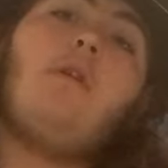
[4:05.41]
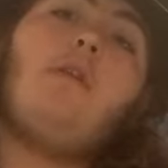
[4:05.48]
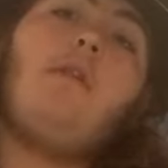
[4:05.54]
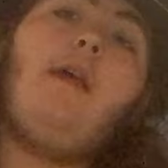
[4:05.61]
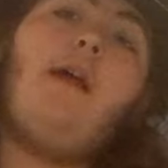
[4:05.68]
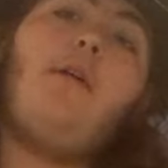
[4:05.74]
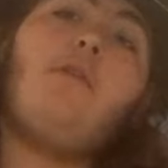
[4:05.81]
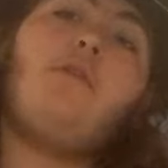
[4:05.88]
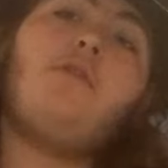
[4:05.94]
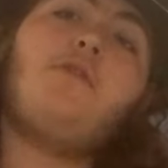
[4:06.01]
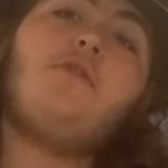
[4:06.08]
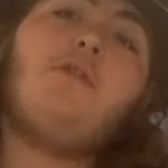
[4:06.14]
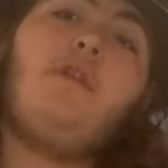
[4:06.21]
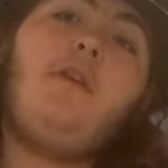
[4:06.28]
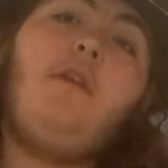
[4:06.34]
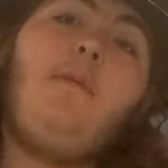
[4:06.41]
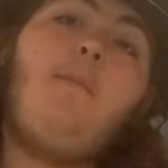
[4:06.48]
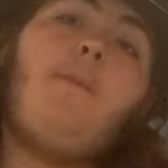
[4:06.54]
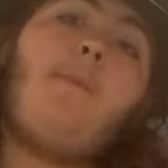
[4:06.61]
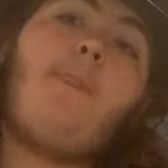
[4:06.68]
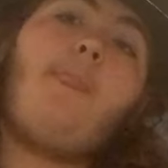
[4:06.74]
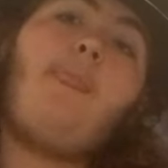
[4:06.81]
the elder tree.
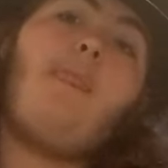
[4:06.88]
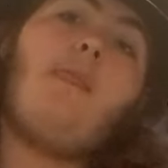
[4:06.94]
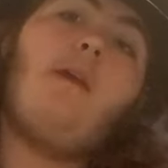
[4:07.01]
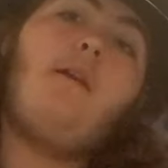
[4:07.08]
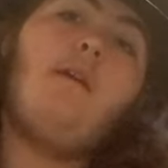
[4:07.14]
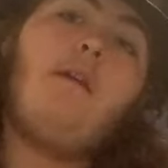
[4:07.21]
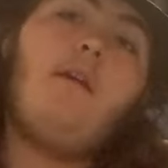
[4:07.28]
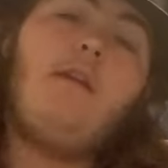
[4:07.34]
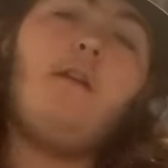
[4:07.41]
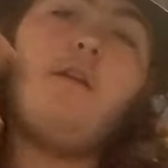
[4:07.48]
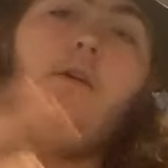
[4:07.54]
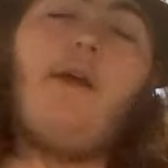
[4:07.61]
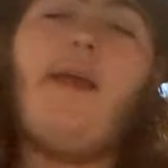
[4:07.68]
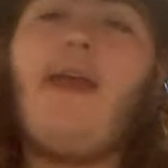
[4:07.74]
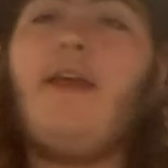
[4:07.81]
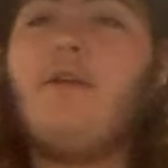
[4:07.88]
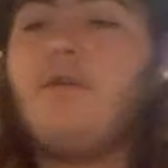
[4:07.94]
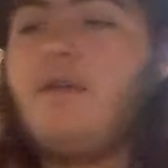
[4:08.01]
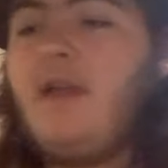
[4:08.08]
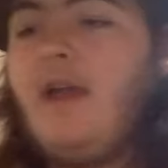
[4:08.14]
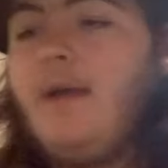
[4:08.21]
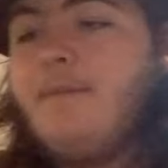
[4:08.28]
You know,
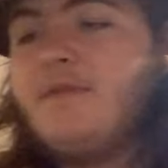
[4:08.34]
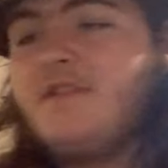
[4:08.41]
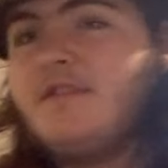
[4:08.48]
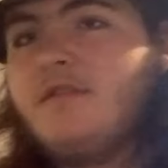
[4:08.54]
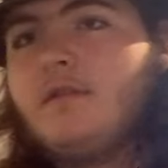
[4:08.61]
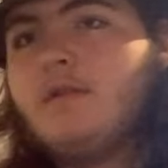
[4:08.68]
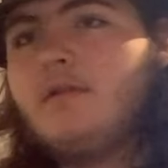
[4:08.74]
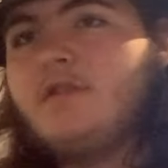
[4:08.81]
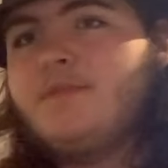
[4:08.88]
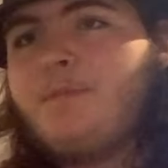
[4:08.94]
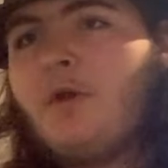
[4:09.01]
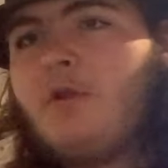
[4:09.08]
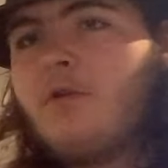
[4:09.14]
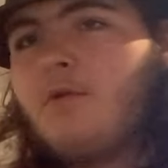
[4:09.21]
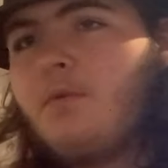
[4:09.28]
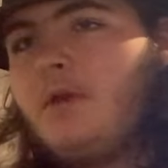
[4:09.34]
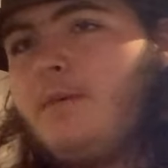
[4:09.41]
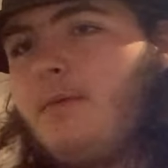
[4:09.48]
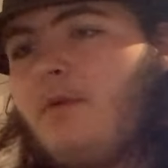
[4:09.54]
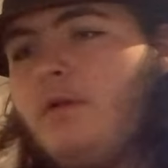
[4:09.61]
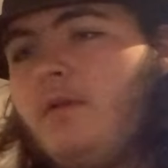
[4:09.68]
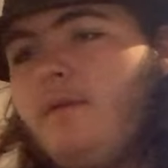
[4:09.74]
ettercaps, spider
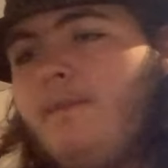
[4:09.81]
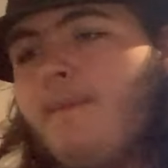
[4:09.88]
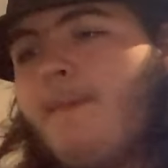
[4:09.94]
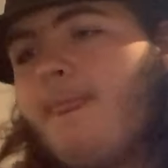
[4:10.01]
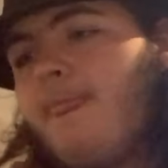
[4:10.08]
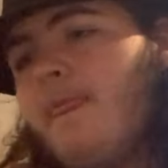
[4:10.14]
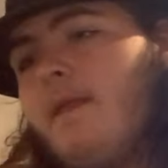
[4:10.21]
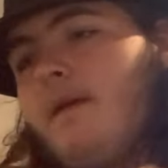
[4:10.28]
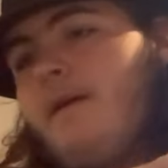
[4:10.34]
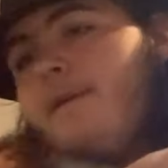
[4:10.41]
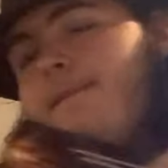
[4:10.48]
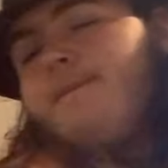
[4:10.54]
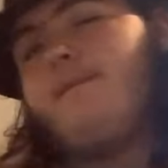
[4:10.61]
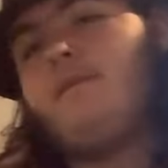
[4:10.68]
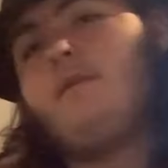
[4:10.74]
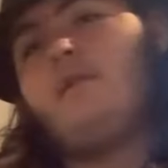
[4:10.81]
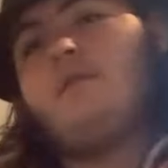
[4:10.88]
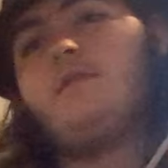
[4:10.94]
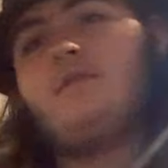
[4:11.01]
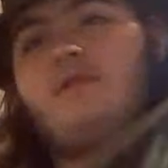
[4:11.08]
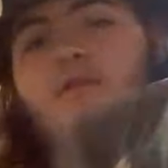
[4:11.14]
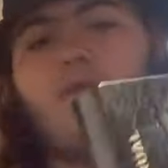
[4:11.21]
people. Um, I'll
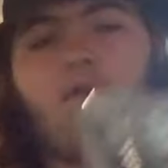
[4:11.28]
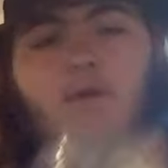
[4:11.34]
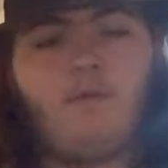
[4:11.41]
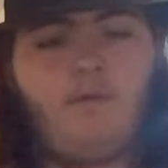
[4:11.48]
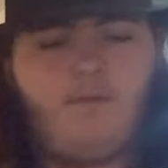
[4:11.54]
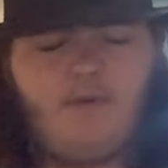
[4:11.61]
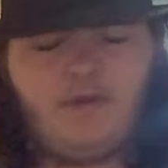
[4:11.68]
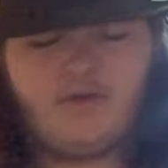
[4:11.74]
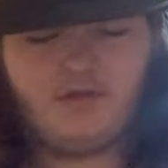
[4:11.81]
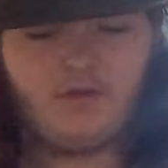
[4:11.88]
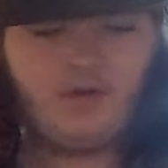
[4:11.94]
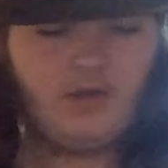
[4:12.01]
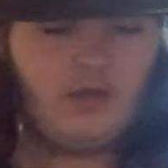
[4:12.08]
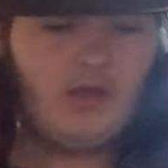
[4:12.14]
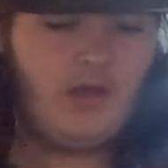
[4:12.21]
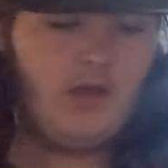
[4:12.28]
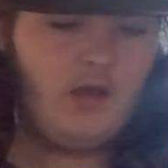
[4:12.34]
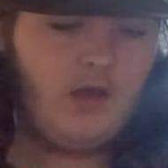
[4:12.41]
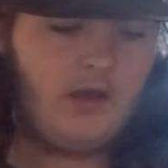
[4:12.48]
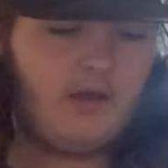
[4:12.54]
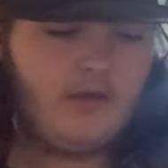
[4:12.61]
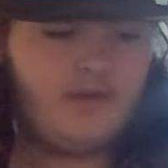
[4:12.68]
just look at the picture.
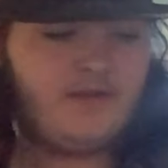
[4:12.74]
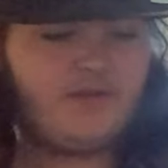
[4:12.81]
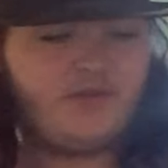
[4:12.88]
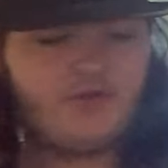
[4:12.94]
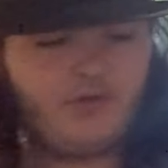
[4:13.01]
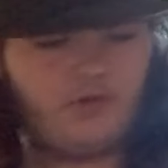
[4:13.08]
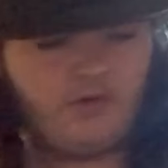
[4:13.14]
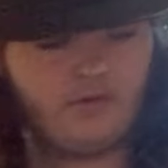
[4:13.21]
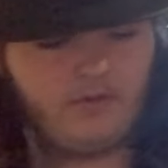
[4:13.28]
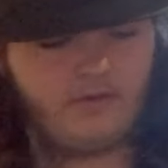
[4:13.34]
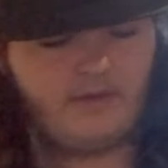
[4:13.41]
Uh, so